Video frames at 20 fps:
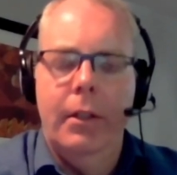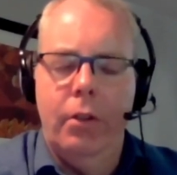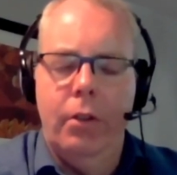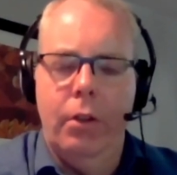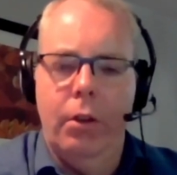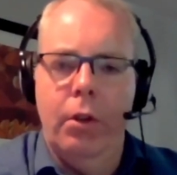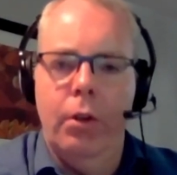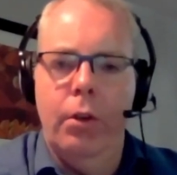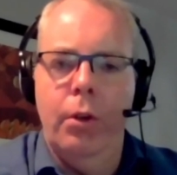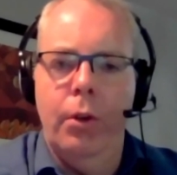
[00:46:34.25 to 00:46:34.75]

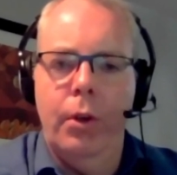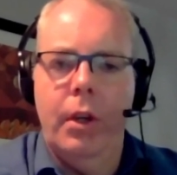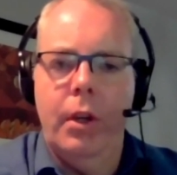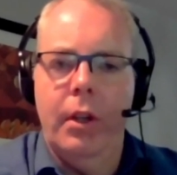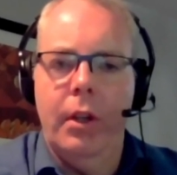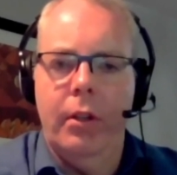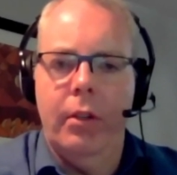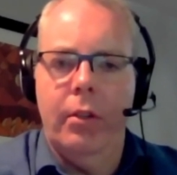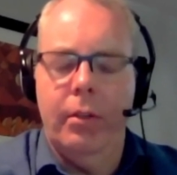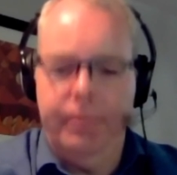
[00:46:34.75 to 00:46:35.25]
to look
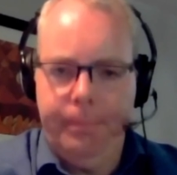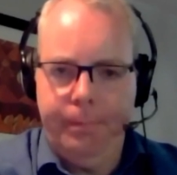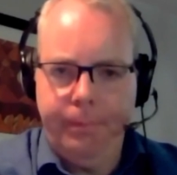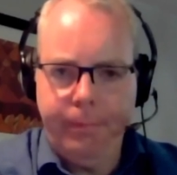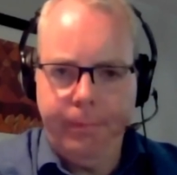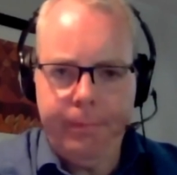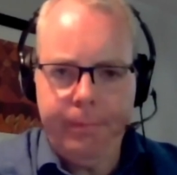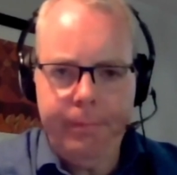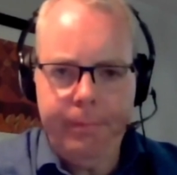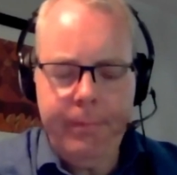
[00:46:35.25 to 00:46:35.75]
at
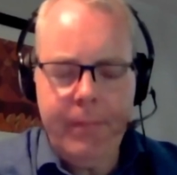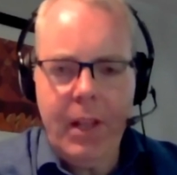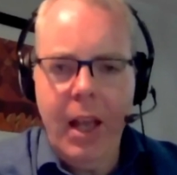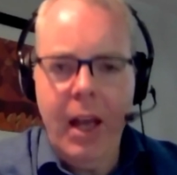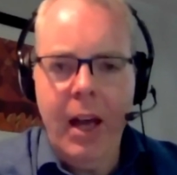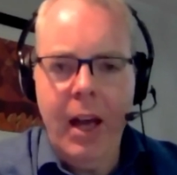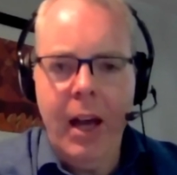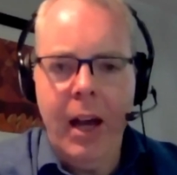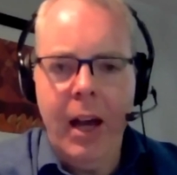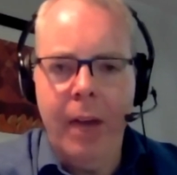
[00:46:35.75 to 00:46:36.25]

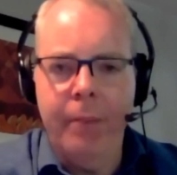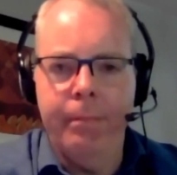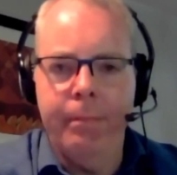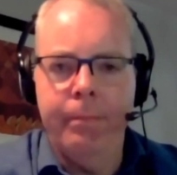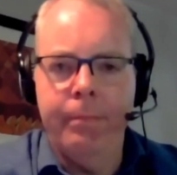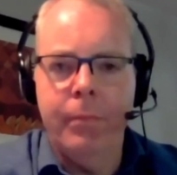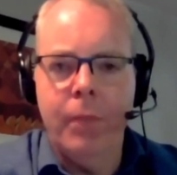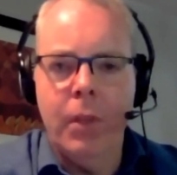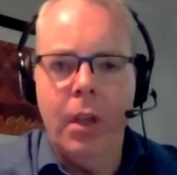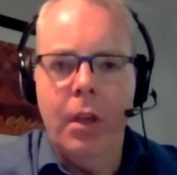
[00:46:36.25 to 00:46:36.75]
um,